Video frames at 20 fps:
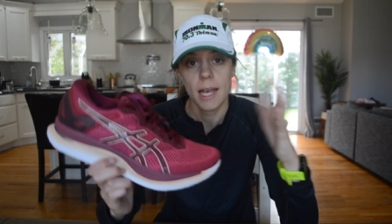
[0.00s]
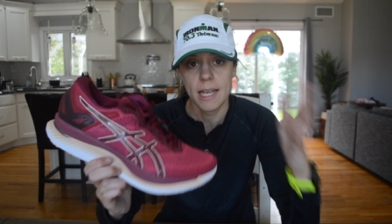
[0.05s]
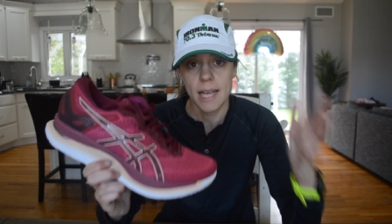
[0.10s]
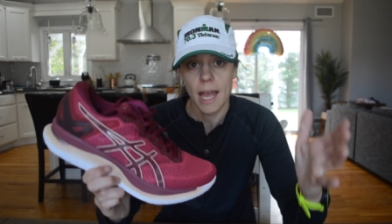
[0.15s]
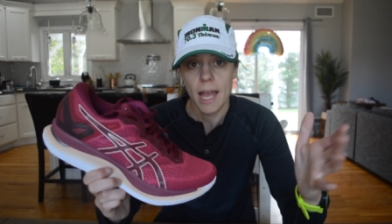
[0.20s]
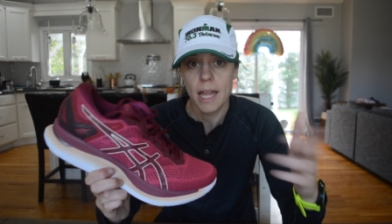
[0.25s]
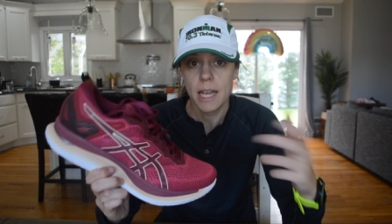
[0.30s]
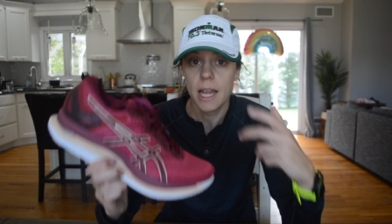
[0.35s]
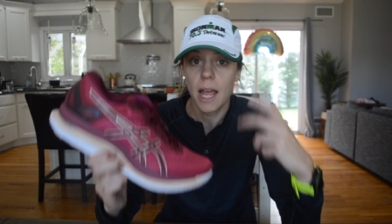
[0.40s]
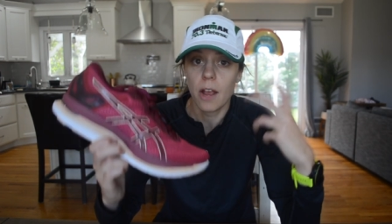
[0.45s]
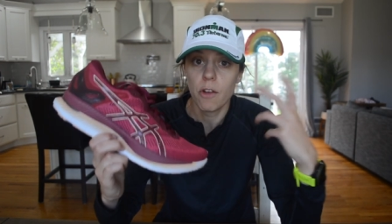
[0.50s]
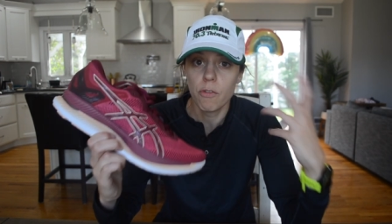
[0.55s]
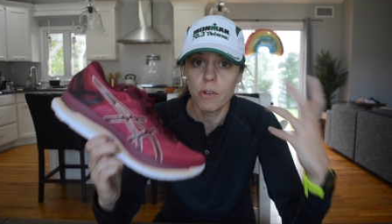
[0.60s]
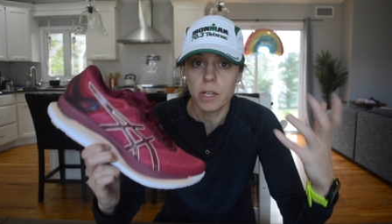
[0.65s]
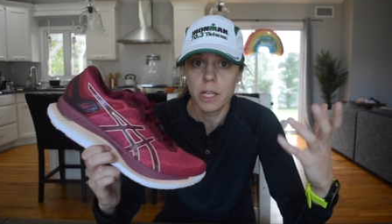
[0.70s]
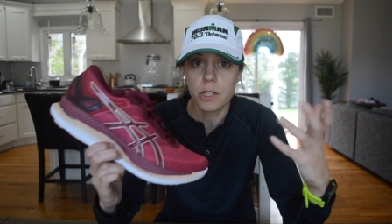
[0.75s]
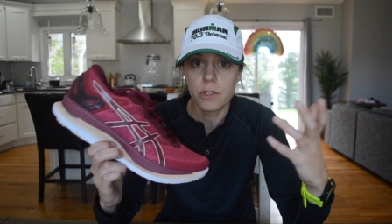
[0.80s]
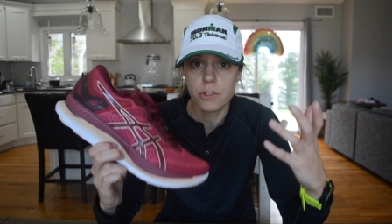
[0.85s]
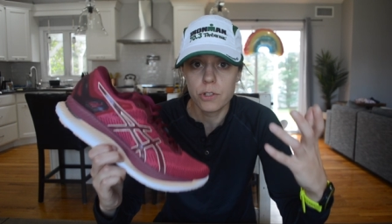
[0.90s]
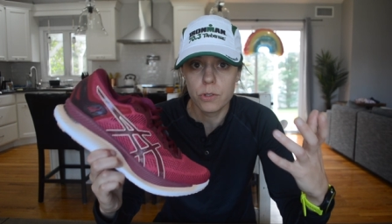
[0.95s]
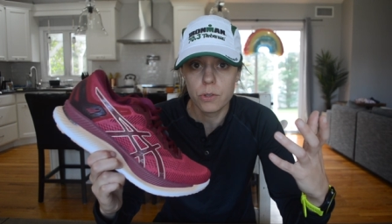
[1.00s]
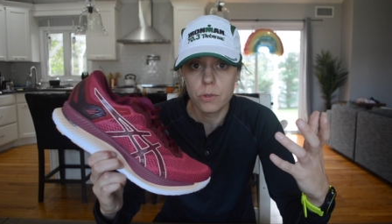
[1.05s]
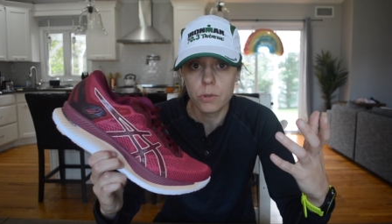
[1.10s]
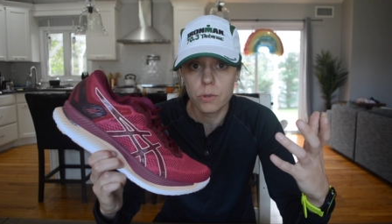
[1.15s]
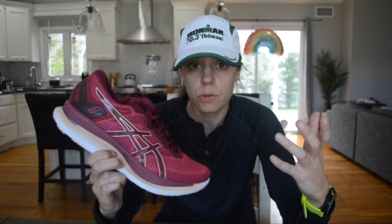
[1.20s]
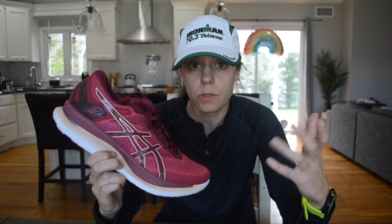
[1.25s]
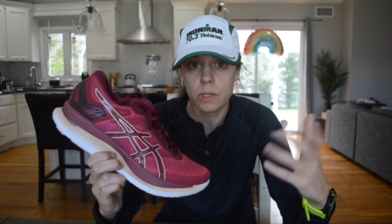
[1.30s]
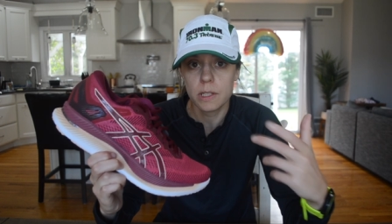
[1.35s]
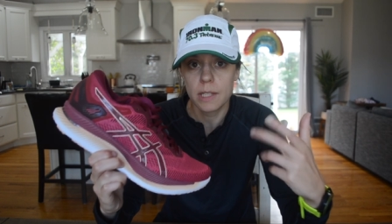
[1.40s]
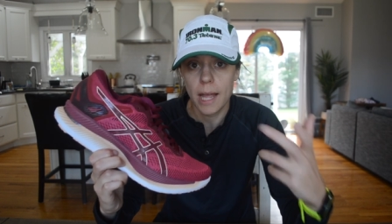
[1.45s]
Again, I really
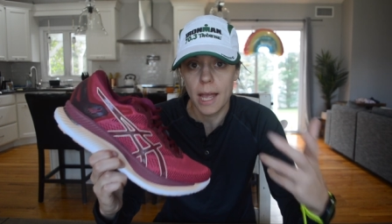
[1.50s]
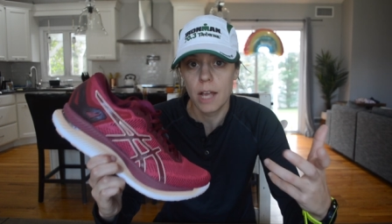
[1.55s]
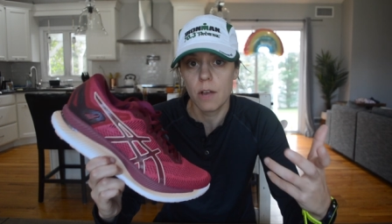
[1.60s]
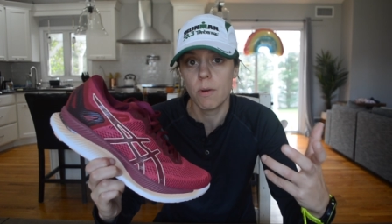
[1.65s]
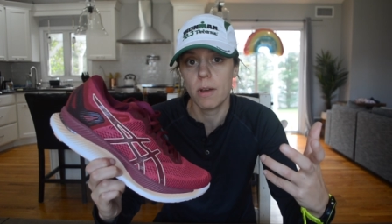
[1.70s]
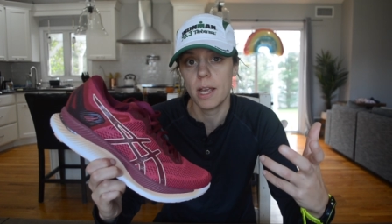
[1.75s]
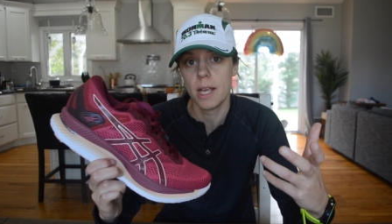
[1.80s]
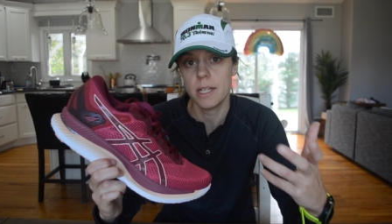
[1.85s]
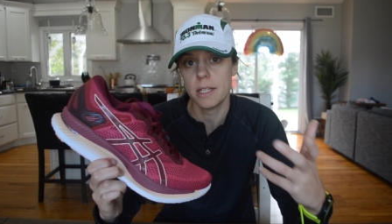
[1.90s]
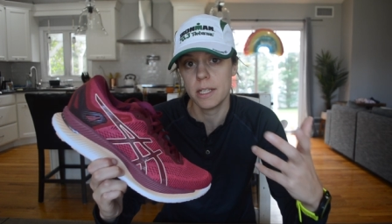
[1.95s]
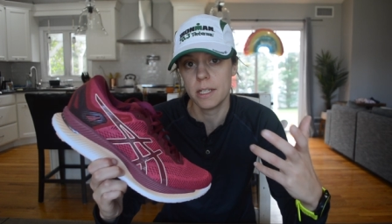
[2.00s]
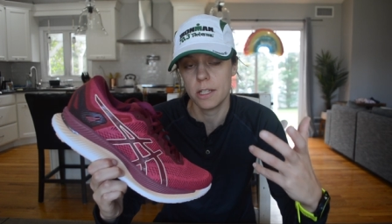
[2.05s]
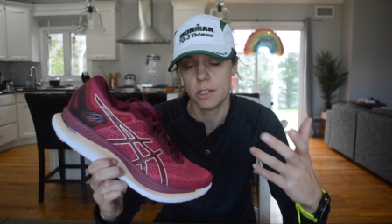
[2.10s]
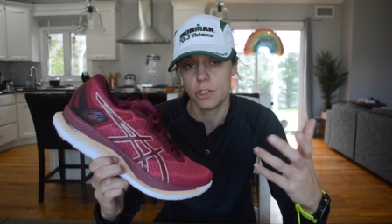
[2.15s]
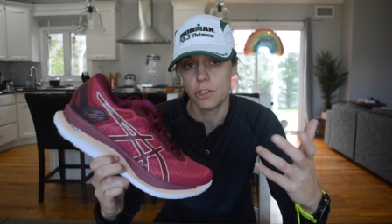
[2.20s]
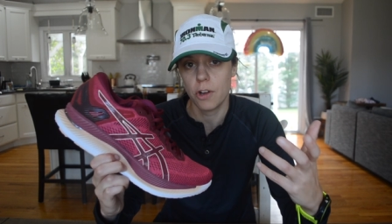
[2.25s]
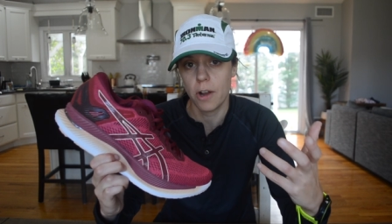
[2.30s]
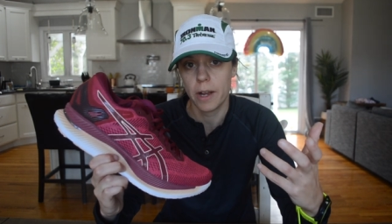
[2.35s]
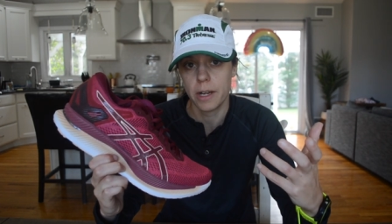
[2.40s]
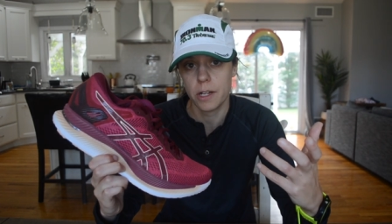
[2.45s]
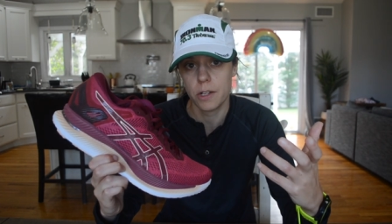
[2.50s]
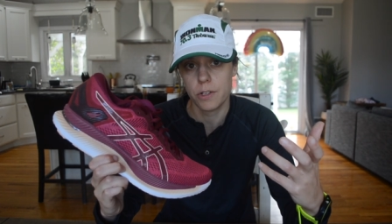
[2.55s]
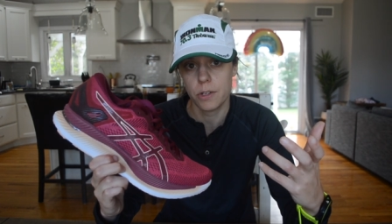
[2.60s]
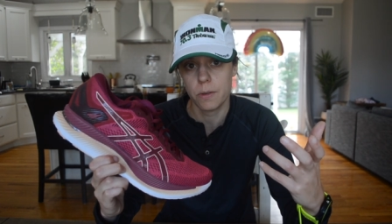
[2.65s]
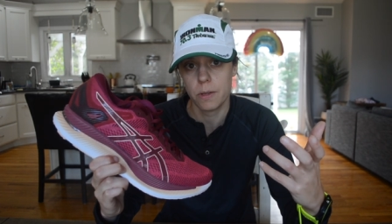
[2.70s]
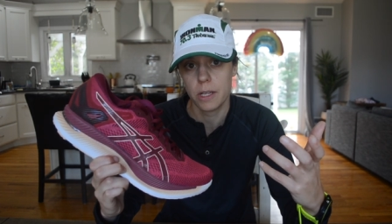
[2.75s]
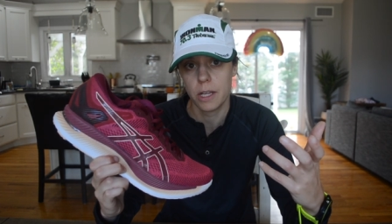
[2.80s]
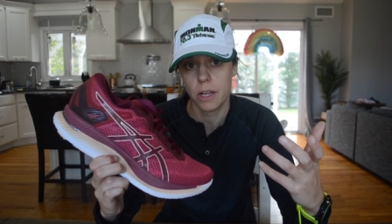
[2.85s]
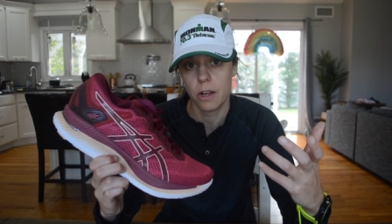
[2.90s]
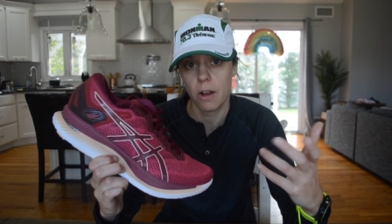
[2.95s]
do like what ASICS is trying to
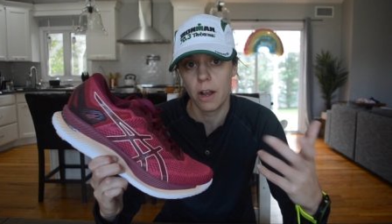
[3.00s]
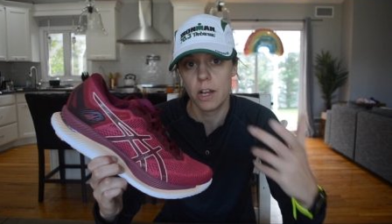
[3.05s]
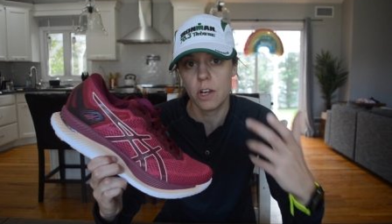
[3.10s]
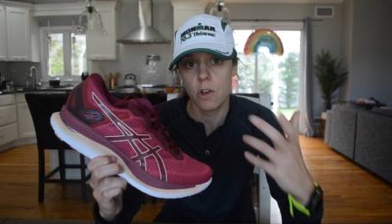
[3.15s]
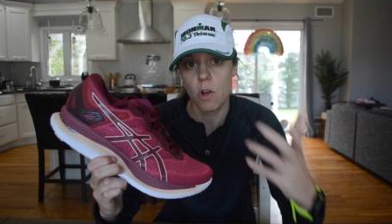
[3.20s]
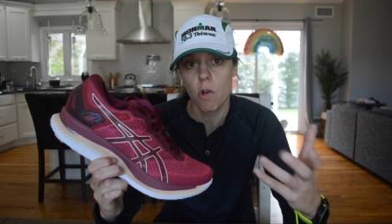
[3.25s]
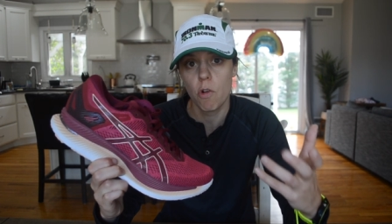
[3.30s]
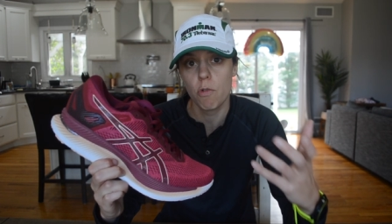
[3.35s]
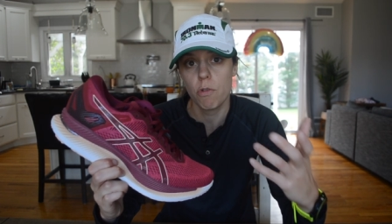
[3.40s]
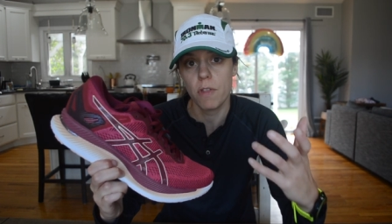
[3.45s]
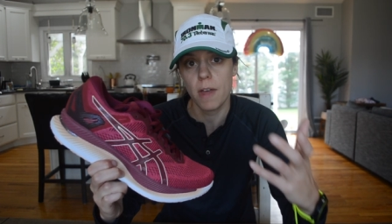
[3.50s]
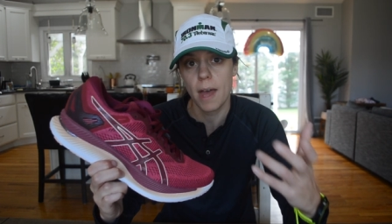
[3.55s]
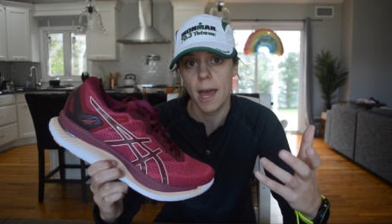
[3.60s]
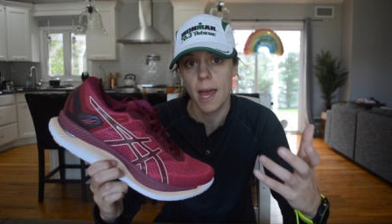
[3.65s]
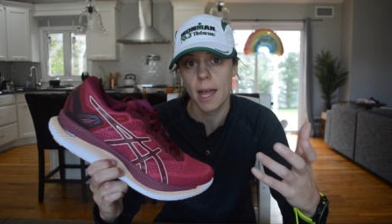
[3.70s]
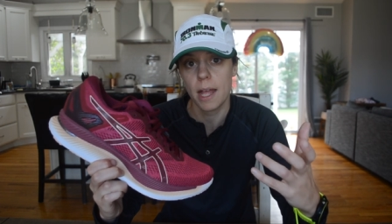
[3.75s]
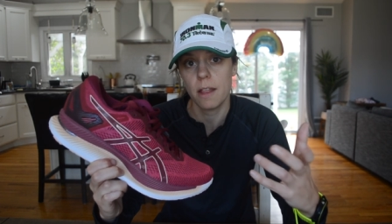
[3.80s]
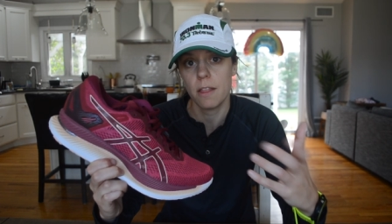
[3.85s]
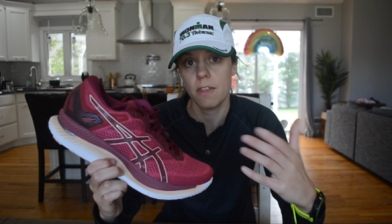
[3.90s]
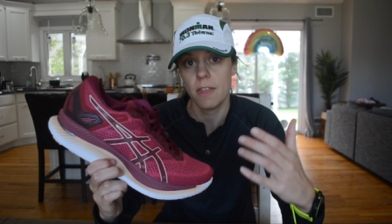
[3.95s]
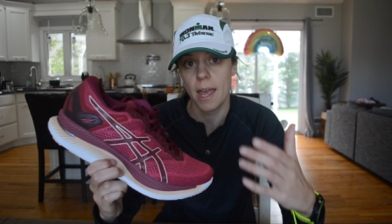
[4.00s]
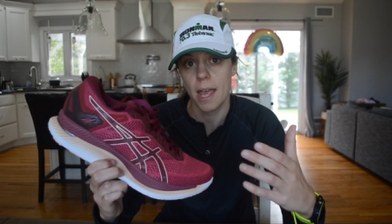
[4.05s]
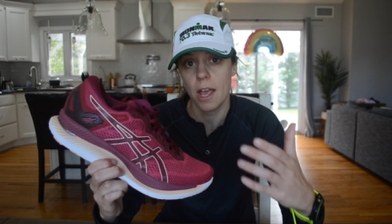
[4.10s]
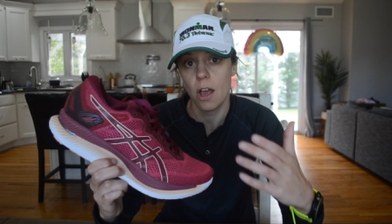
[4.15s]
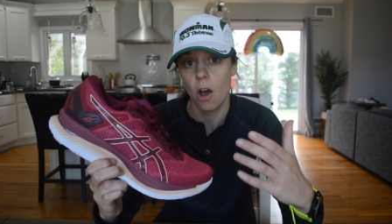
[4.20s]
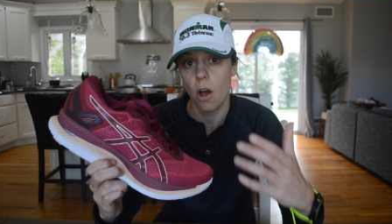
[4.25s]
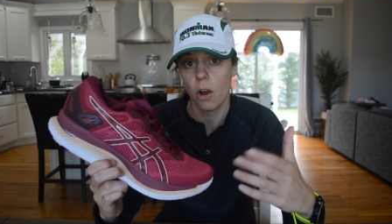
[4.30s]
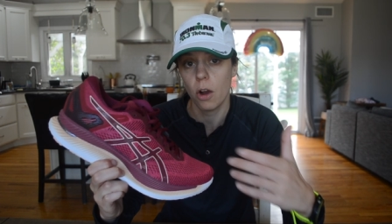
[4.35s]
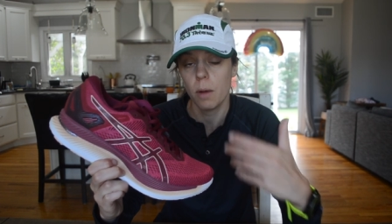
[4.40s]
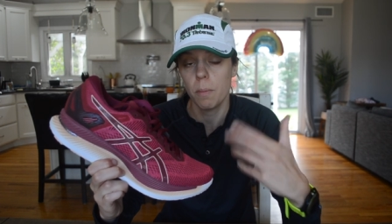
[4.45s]
do here. I know that they
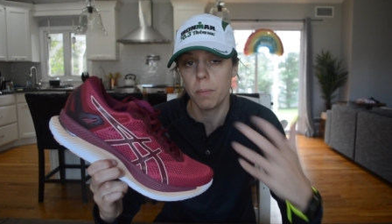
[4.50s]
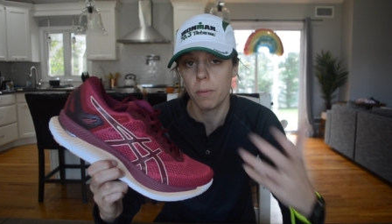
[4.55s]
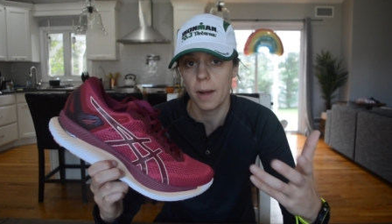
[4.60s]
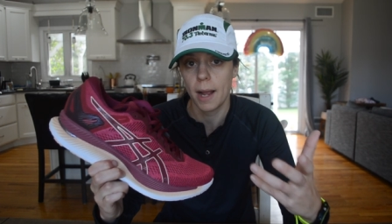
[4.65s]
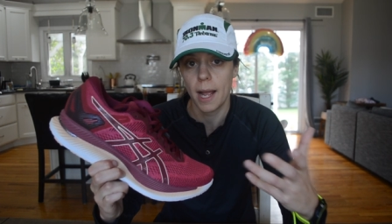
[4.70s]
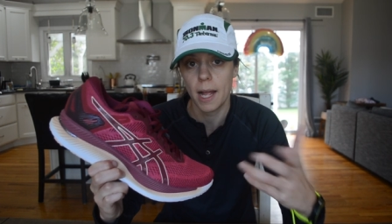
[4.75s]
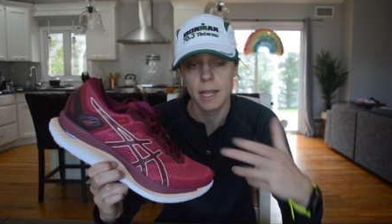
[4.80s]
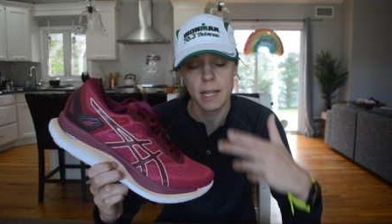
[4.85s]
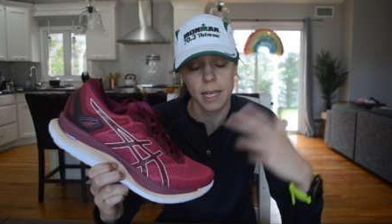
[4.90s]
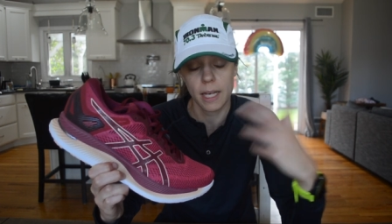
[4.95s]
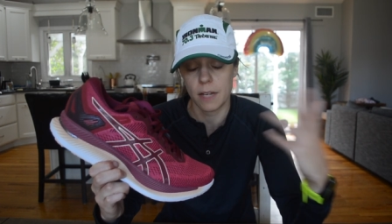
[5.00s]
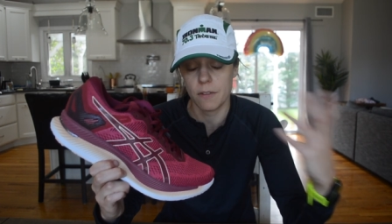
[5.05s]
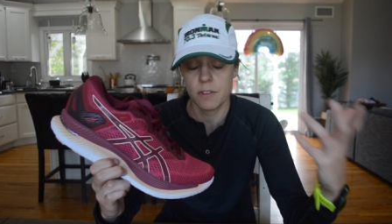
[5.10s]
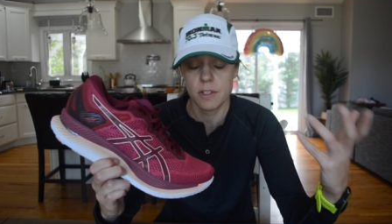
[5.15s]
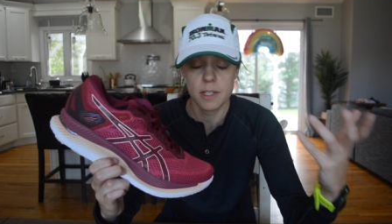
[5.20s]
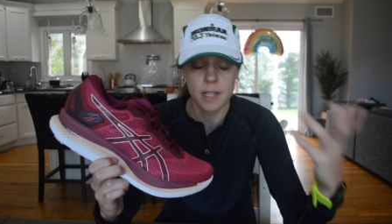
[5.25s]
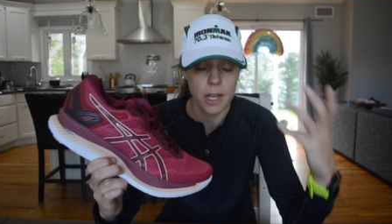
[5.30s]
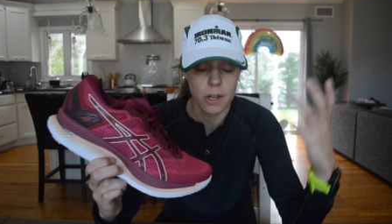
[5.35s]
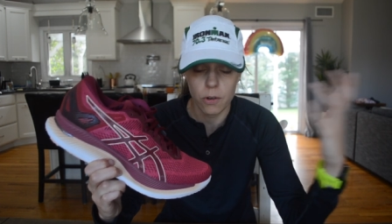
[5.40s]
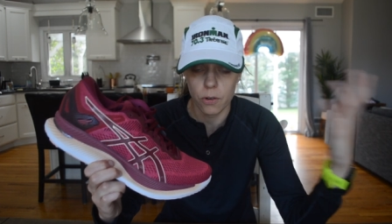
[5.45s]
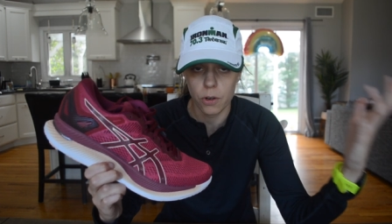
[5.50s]
are a brand, like I've said